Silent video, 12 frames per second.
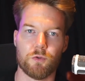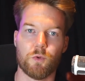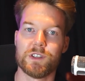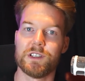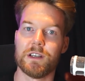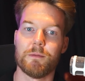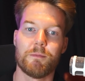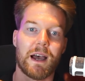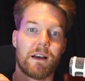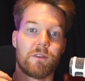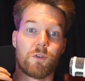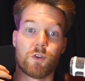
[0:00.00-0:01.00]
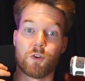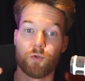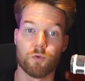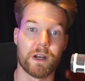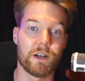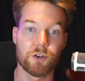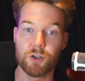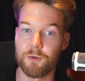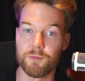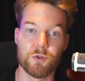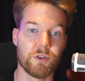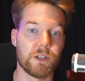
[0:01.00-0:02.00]
What's the impact for the greater
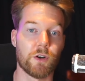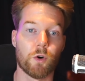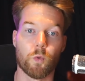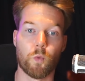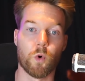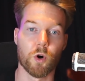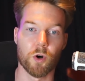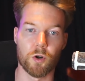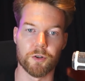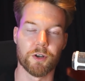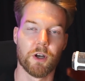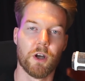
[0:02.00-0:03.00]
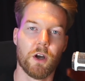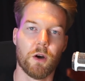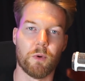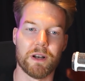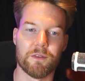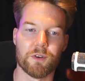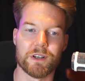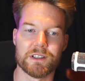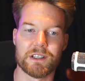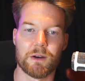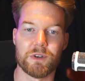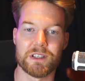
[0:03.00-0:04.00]
community or world whenever it is
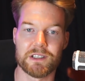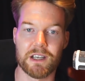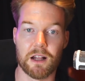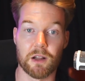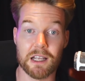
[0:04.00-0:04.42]
that we sell?